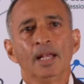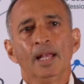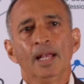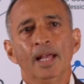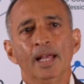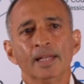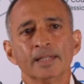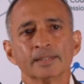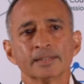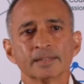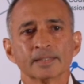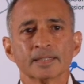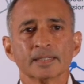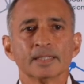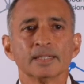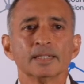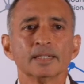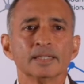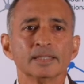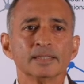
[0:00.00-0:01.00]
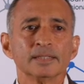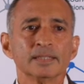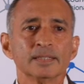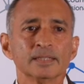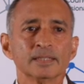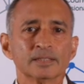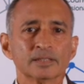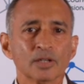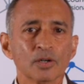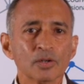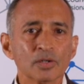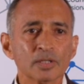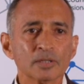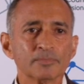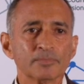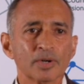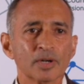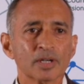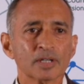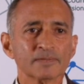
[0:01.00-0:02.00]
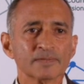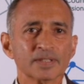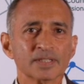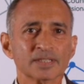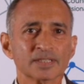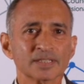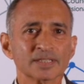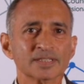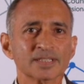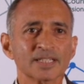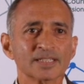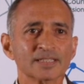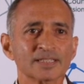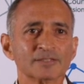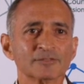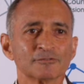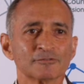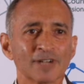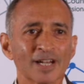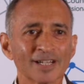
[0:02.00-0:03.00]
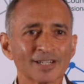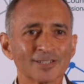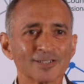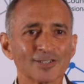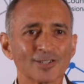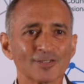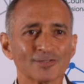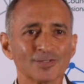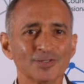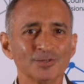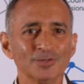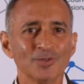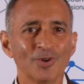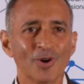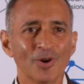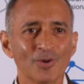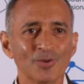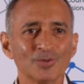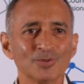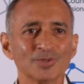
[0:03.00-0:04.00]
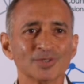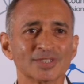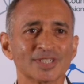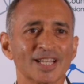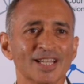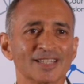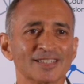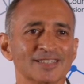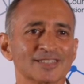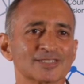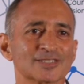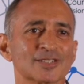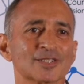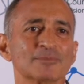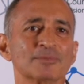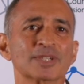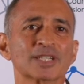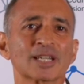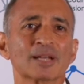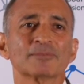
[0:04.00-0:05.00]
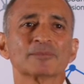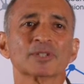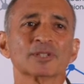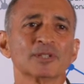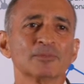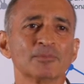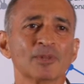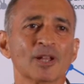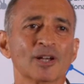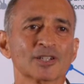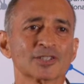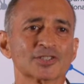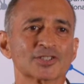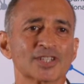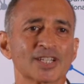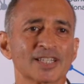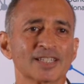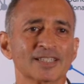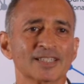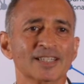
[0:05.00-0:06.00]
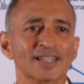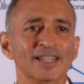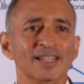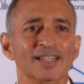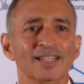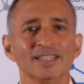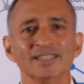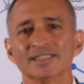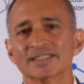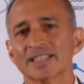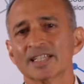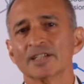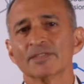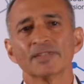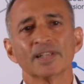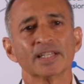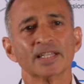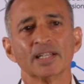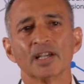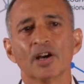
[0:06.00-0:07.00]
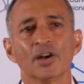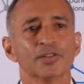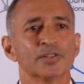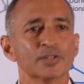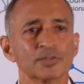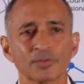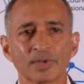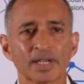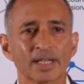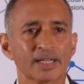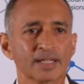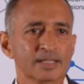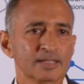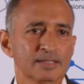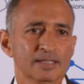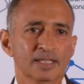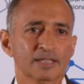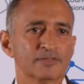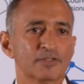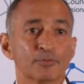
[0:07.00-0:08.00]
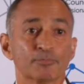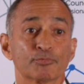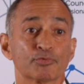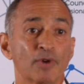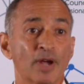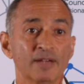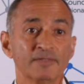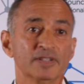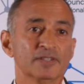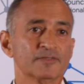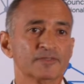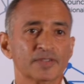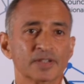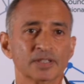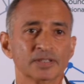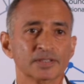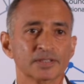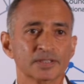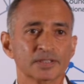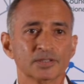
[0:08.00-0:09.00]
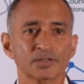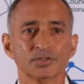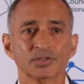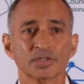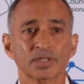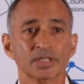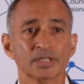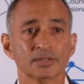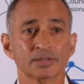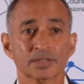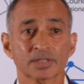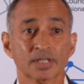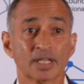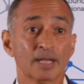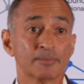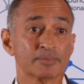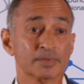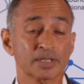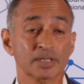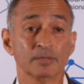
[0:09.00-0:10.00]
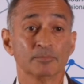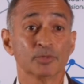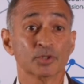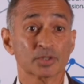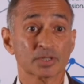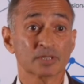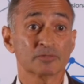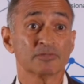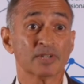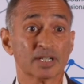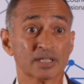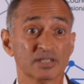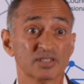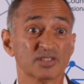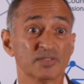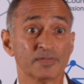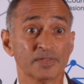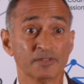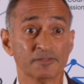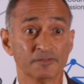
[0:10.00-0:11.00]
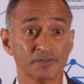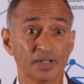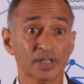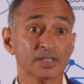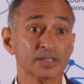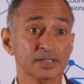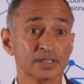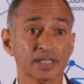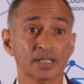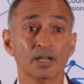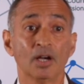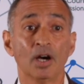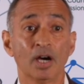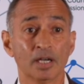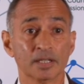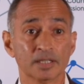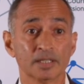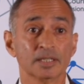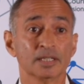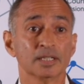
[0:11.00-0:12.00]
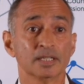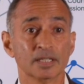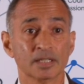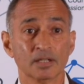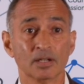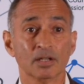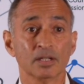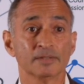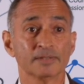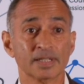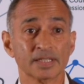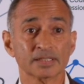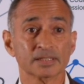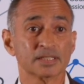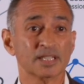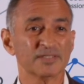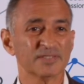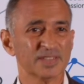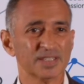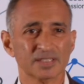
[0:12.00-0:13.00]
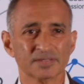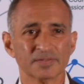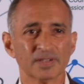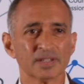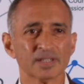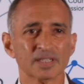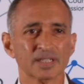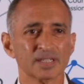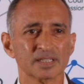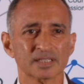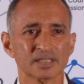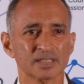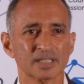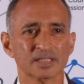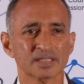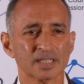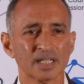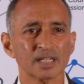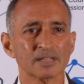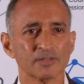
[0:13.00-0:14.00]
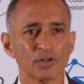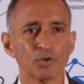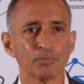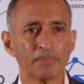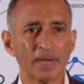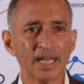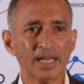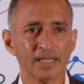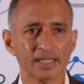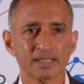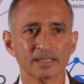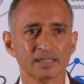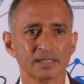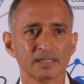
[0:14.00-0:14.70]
And the token part of it is just that the record of who owns that is going to be kept on the blockchain instead of any other way. Like for private funds, usually it's kept in the books and records of the fund and audited and all of that stuff. And it's kind of opaque.